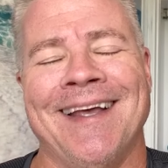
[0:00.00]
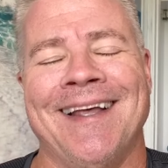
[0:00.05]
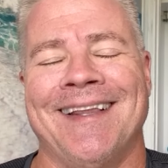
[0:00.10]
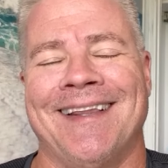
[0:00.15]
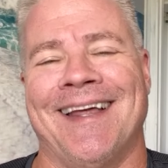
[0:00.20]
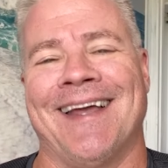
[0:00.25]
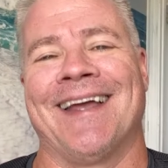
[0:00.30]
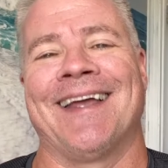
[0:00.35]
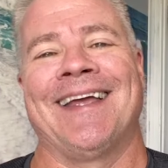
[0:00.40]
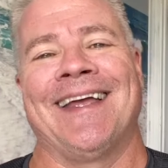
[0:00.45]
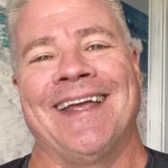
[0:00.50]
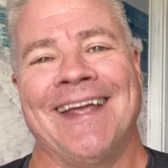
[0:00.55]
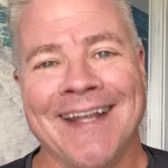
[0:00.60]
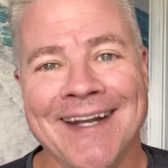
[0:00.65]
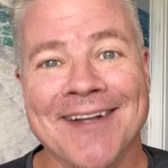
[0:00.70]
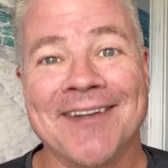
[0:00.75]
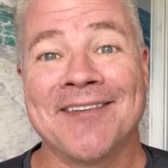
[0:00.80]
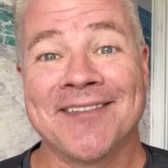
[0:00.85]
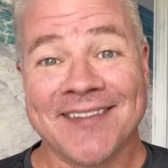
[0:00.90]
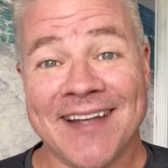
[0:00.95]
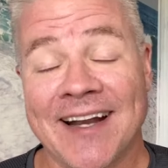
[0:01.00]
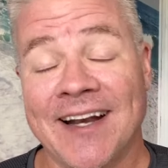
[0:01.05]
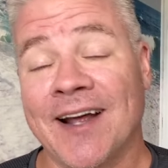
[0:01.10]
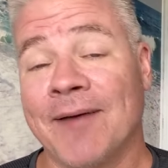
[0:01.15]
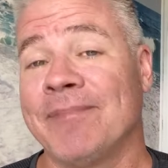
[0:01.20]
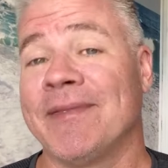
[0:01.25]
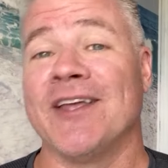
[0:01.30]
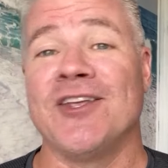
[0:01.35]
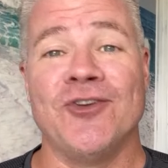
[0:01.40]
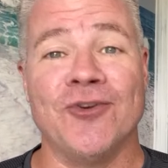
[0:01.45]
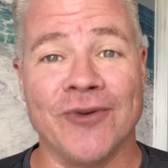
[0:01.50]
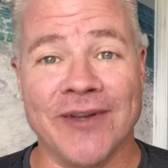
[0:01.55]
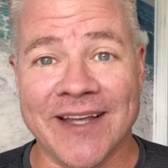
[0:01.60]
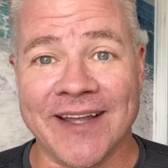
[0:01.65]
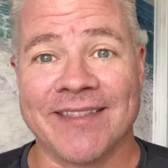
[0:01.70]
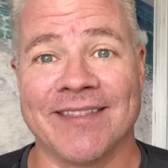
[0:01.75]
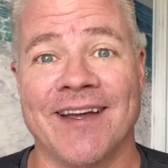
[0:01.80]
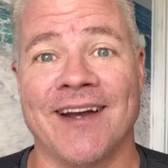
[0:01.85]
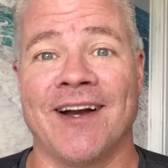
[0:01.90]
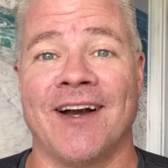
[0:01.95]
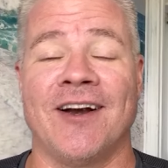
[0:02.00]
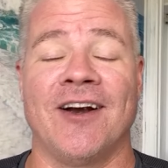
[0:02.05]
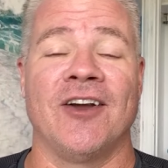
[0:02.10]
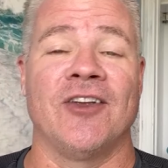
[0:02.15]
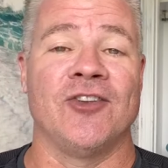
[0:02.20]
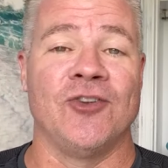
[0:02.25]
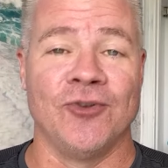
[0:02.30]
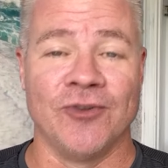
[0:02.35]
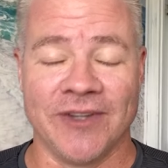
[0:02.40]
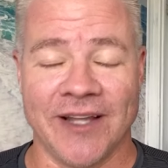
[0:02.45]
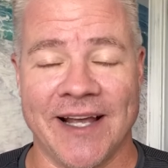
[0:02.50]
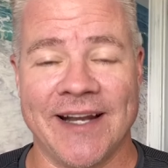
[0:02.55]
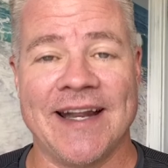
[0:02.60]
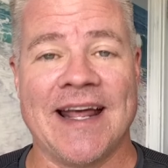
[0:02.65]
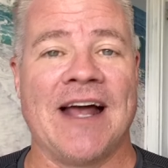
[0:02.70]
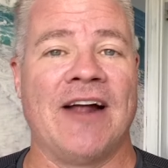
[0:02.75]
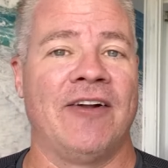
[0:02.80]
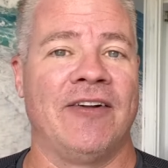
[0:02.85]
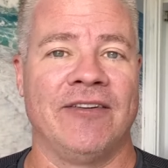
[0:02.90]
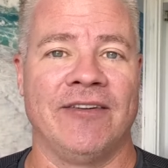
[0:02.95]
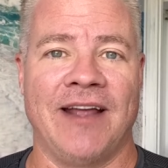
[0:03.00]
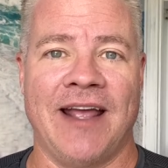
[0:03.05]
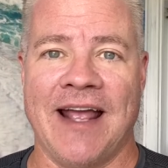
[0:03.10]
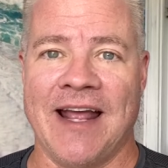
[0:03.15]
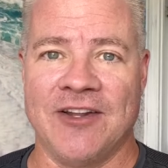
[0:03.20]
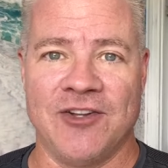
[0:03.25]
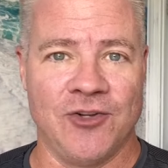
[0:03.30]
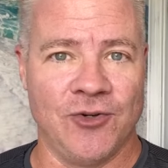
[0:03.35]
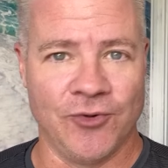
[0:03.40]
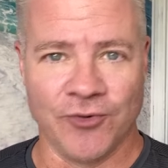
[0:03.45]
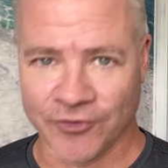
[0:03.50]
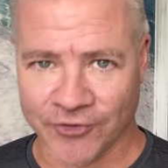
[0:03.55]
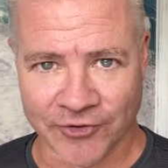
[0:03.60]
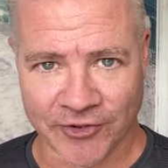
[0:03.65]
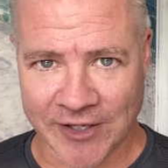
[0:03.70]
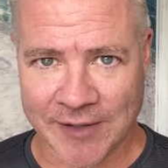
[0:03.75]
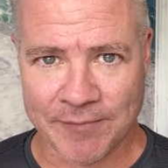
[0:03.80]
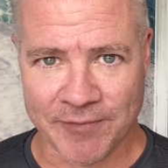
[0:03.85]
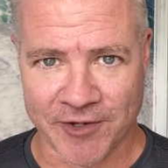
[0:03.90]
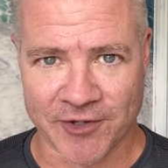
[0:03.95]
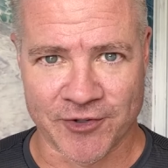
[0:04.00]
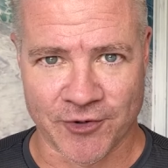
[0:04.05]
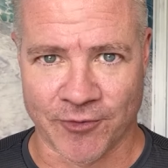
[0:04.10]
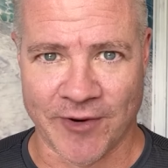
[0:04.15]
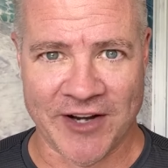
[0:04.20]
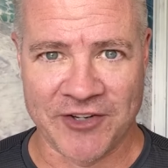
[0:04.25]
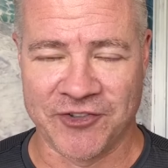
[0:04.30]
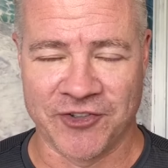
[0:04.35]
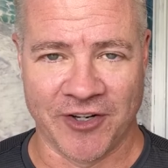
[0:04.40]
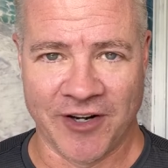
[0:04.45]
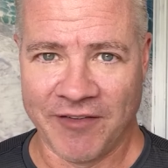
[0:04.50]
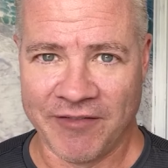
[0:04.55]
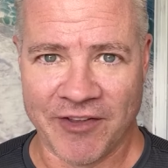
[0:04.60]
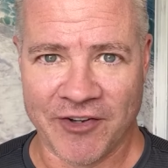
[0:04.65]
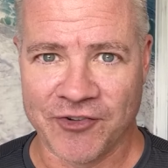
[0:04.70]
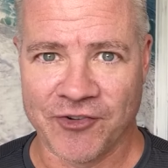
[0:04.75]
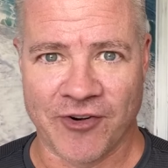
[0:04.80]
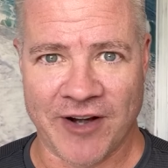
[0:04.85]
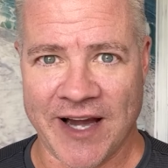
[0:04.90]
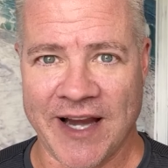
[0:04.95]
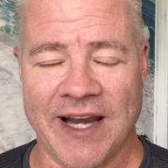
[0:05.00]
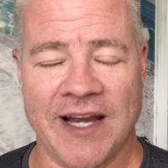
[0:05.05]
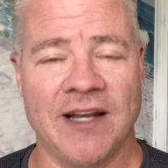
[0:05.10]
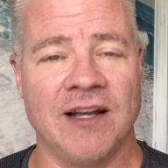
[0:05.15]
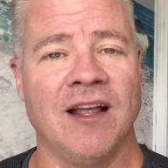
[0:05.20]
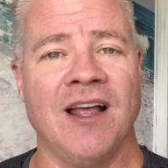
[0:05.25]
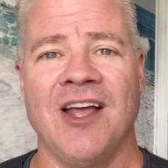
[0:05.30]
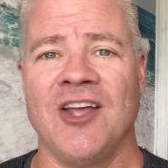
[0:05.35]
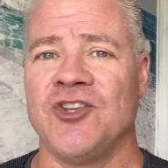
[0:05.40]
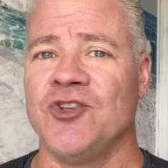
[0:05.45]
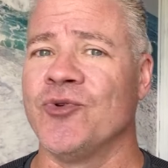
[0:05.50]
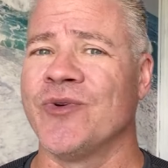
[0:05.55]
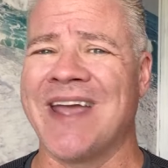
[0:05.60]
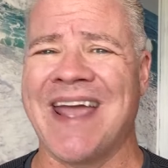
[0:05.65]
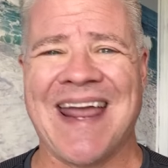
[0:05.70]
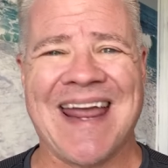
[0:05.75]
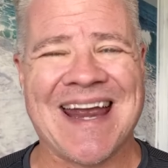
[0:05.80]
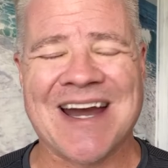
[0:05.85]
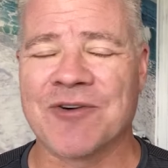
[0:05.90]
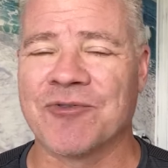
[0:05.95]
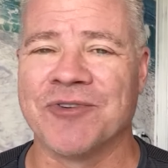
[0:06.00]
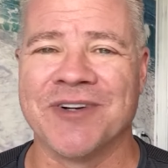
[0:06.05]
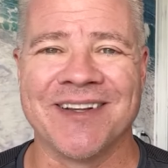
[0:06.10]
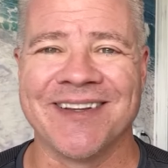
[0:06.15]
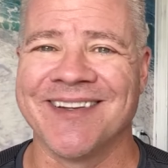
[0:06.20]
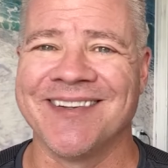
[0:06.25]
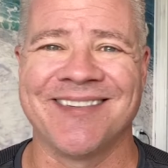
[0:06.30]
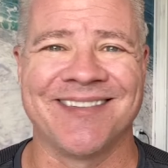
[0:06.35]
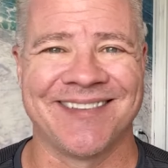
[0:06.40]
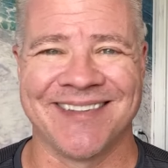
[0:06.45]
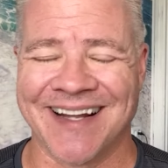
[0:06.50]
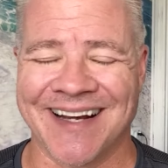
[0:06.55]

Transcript: Like, it is set up that you get there, you lay down, and you sleep the duration of the train. You can't really sit